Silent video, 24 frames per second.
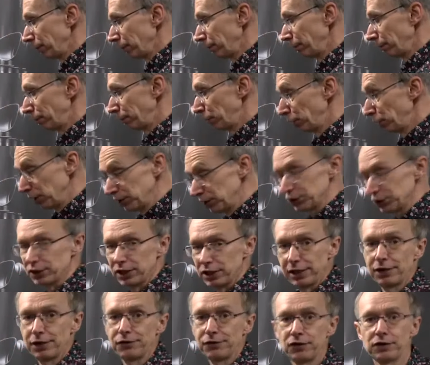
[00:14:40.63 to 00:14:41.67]
Personally,
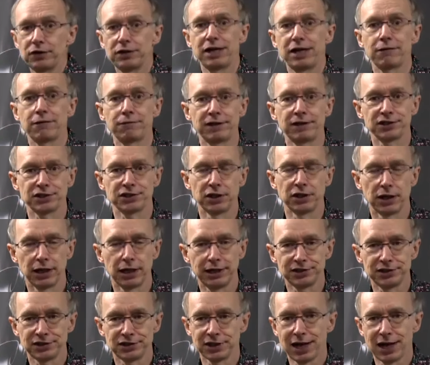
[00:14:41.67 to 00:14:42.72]
I think the FX9
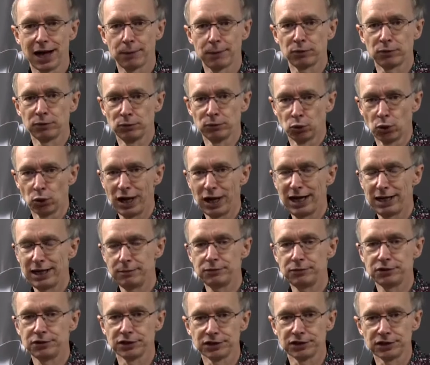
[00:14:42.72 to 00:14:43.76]
is a camera more
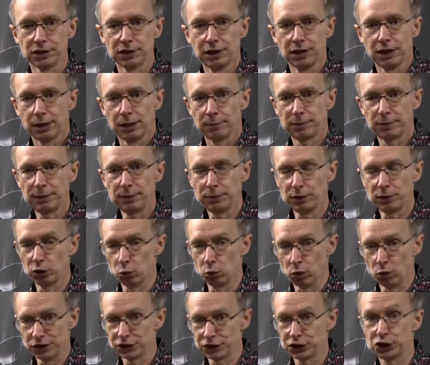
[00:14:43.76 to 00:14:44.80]
aimed at people that
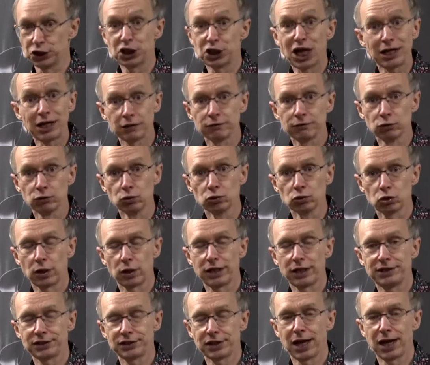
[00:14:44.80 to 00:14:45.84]
want a
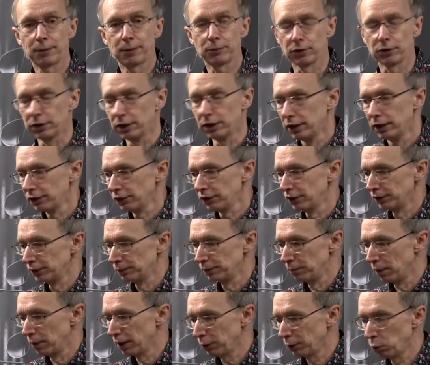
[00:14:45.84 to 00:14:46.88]
jack-of-all-trades camera that
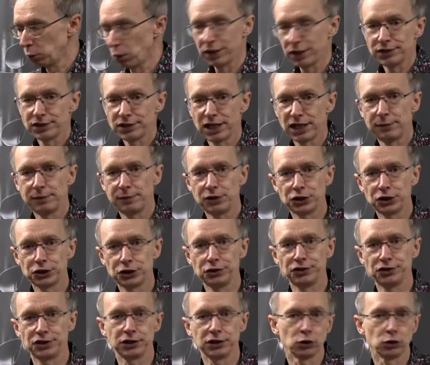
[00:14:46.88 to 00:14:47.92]
might one day be
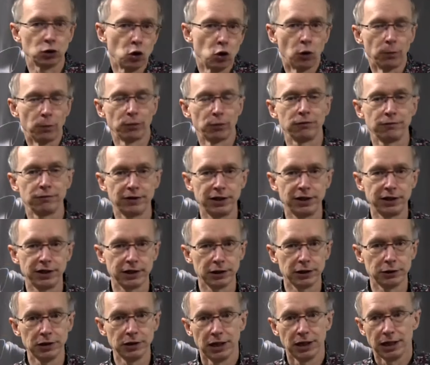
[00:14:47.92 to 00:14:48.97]
shooting a corporate video,
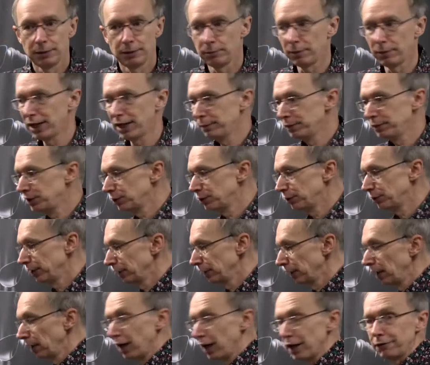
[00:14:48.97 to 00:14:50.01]
maybe doing a
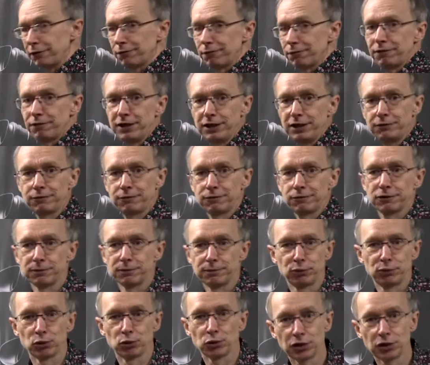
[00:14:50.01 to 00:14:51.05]
live feed for a
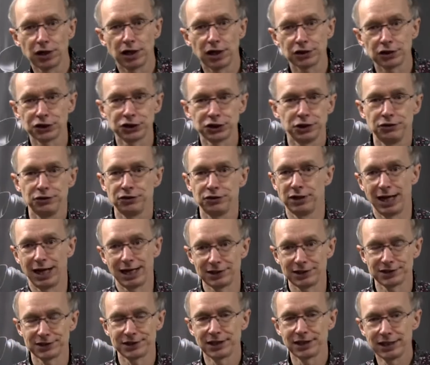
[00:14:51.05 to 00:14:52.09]
broadcast shoot the
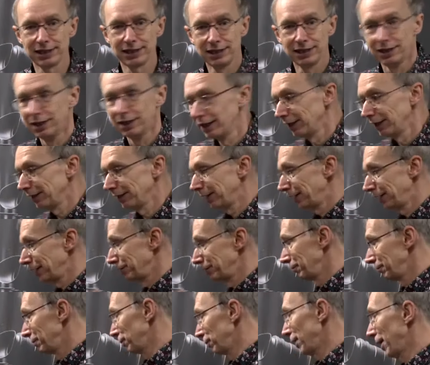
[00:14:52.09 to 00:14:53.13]
next day, and then
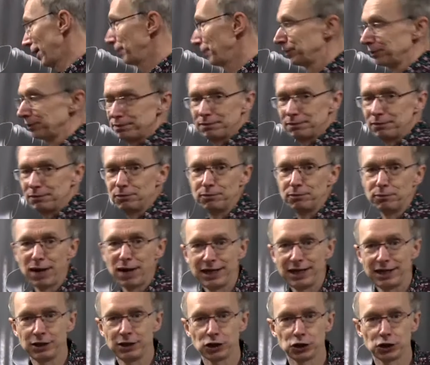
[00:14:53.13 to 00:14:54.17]
perhaps
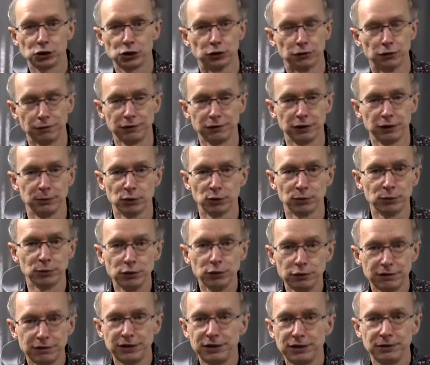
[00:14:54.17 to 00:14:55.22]
making a short film or
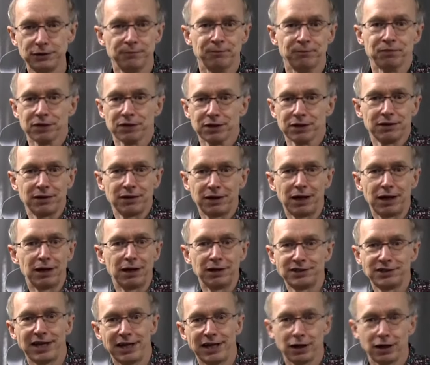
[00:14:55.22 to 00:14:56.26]
movie a
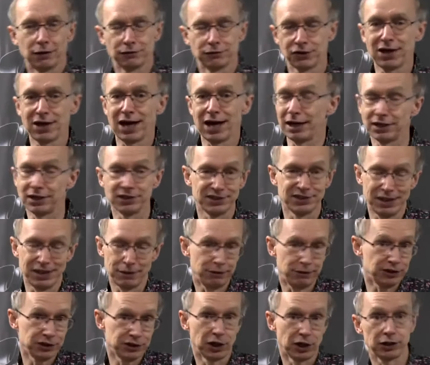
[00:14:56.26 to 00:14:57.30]
day after that, because the
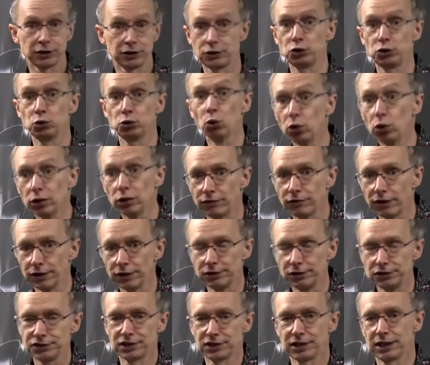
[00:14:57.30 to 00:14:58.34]
FX9 can do all of
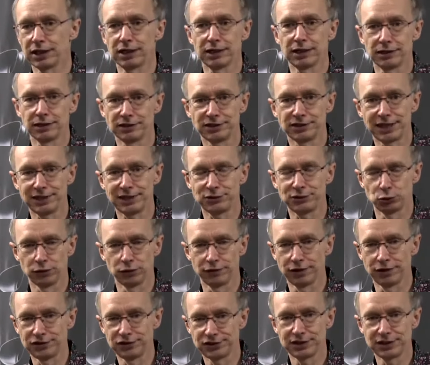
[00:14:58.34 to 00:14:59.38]
those, and takes all of
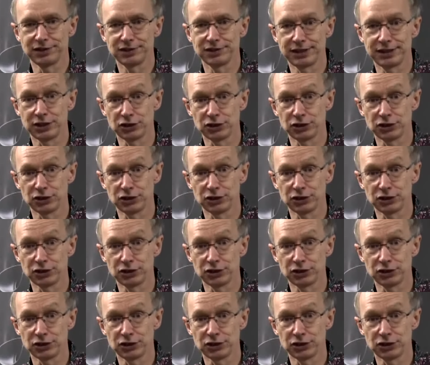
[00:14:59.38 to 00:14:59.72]
those things in its